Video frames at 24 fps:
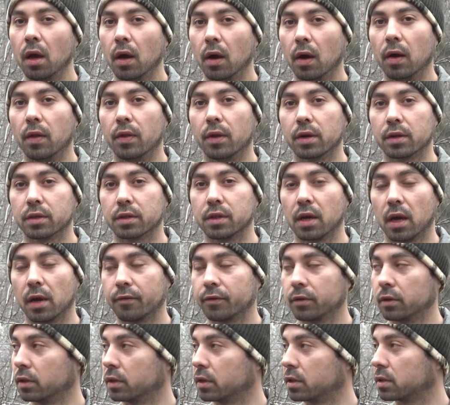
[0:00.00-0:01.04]
and there's
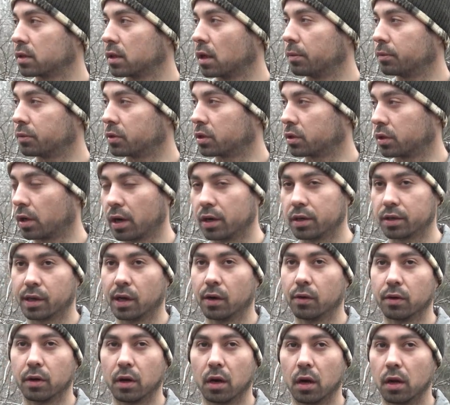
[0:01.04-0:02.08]
definitely something strange
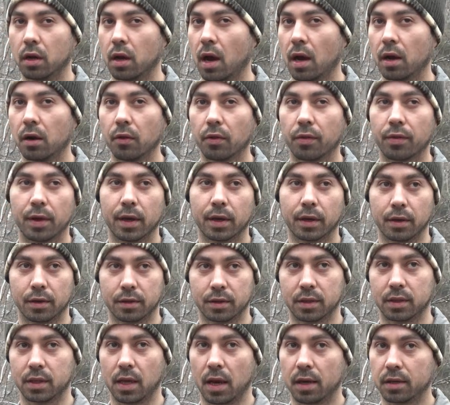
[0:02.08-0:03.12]
going on. I don't think
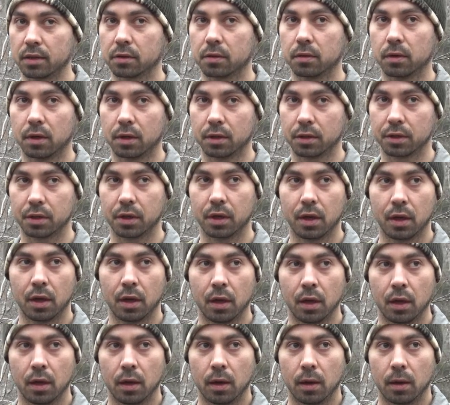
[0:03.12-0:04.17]
it's Sasquatch,
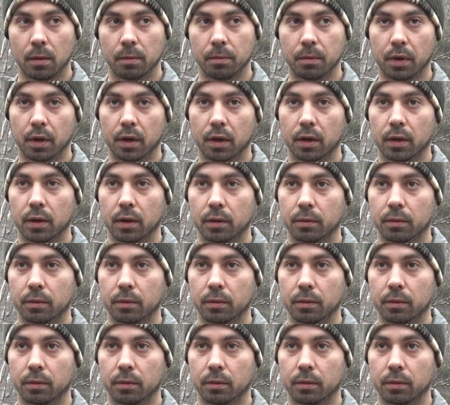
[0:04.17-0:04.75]
but